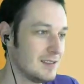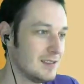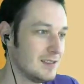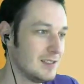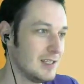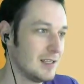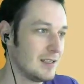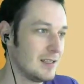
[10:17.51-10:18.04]

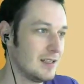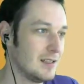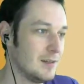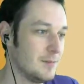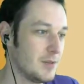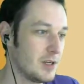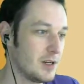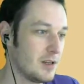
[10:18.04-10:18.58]
Jade Golem.
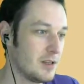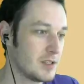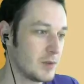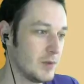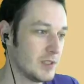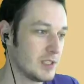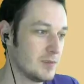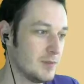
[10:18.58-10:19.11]
Look at all these
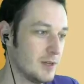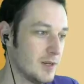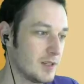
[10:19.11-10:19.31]
question marks. What